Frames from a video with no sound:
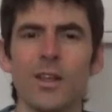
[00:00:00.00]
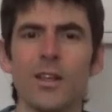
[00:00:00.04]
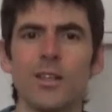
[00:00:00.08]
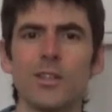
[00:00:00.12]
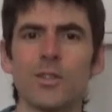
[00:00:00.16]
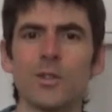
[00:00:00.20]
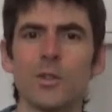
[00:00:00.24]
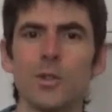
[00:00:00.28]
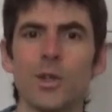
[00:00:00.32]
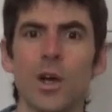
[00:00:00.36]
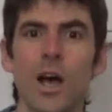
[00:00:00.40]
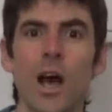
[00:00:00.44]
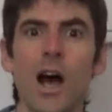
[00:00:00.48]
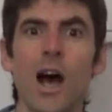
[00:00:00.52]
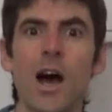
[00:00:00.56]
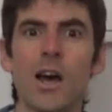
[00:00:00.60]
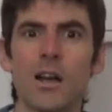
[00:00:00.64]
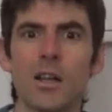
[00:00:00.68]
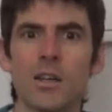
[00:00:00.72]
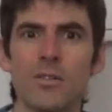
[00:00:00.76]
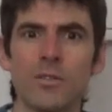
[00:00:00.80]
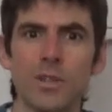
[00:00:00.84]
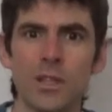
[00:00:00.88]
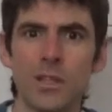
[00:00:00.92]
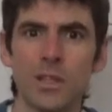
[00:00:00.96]
So
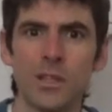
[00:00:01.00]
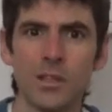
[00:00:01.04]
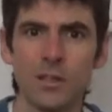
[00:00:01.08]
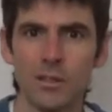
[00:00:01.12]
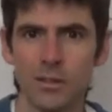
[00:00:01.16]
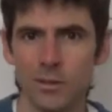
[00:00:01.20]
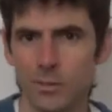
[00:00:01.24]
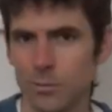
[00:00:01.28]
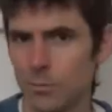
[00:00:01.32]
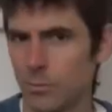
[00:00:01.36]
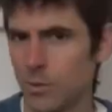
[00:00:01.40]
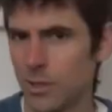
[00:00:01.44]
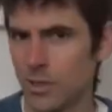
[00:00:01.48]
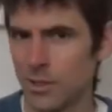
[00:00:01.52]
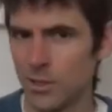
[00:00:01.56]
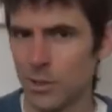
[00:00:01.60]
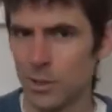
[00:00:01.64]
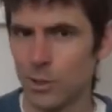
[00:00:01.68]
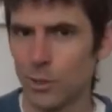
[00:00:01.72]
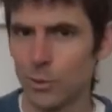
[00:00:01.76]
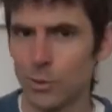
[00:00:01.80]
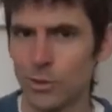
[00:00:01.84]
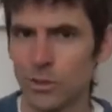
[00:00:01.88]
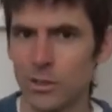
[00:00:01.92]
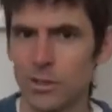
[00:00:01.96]
Aravinda means
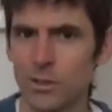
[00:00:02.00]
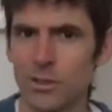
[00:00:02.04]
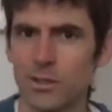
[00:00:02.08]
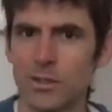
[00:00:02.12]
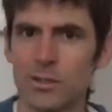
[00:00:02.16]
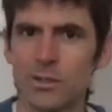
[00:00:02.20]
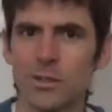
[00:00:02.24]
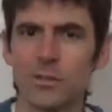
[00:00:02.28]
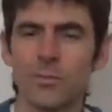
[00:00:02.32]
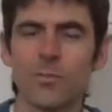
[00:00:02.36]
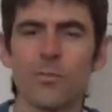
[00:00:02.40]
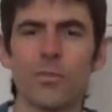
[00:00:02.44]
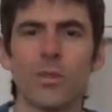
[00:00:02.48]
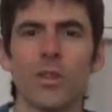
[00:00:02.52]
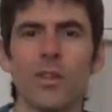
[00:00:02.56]
lotus,